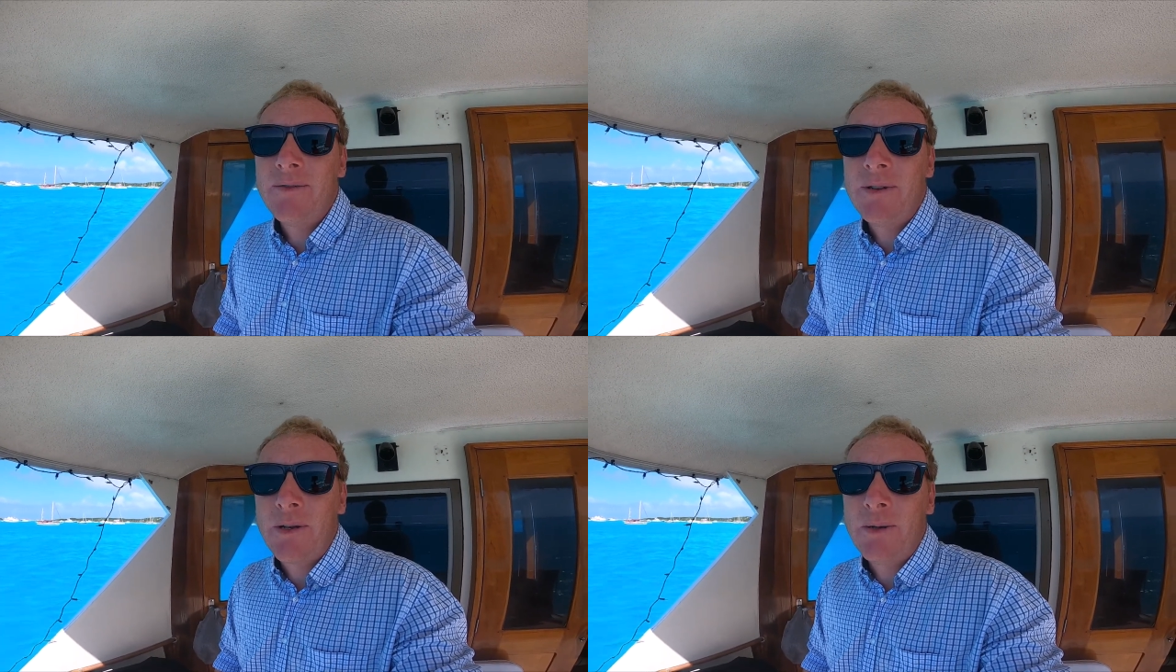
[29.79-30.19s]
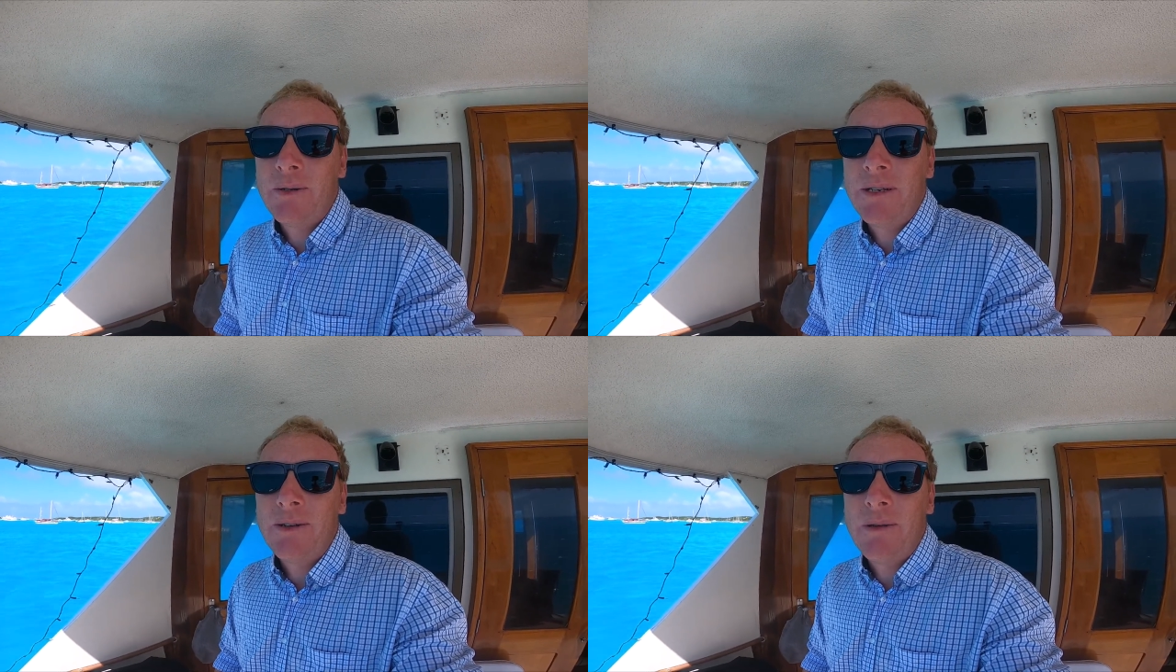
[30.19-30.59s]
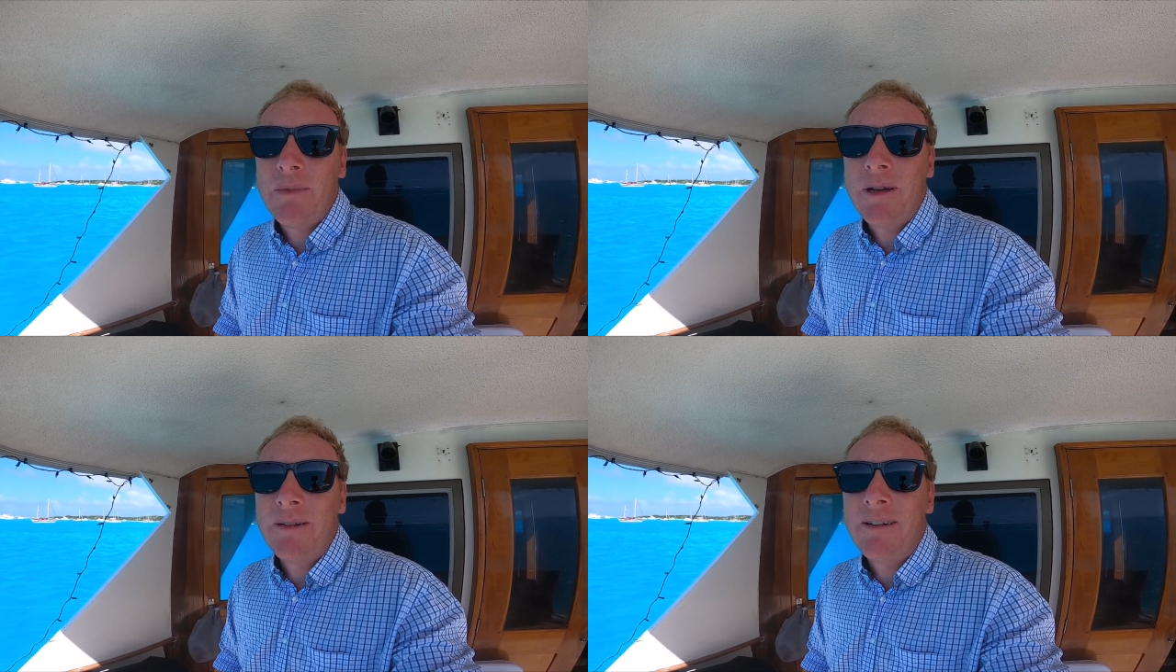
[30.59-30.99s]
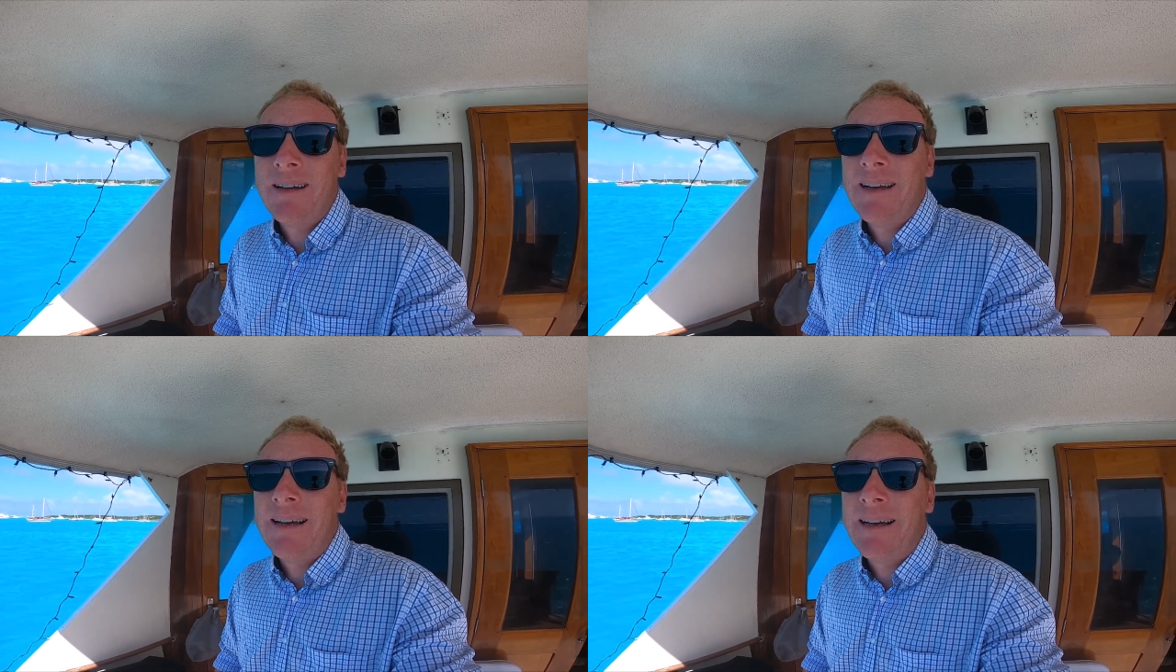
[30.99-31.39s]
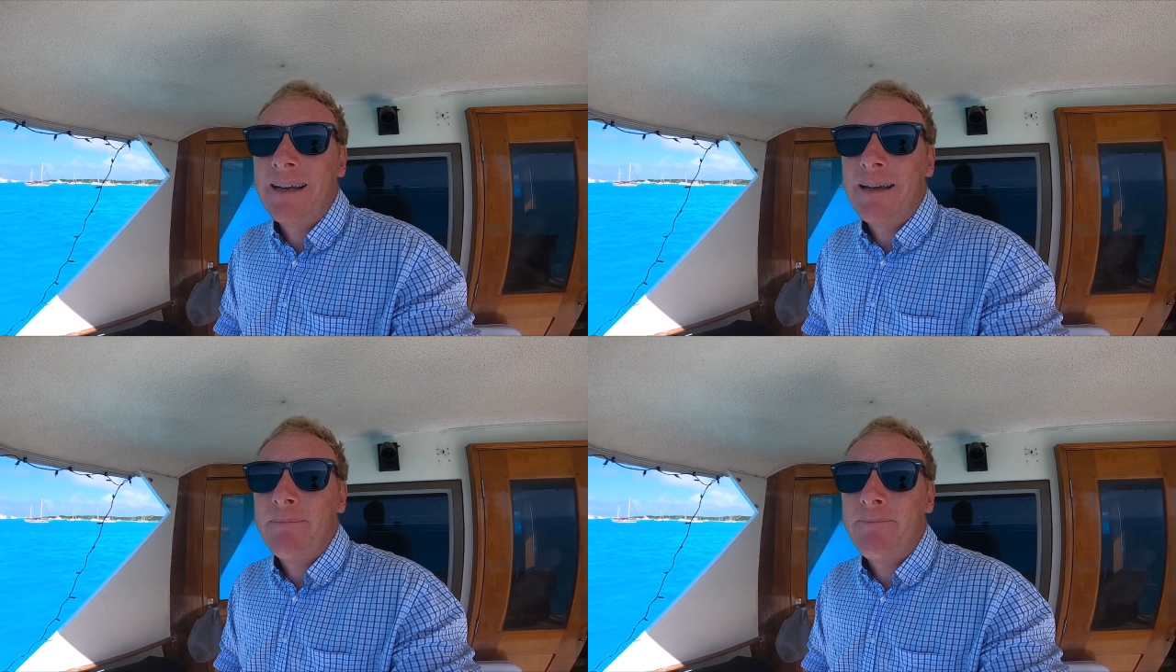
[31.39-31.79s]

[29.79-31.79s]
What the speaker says: recorded on the boat, and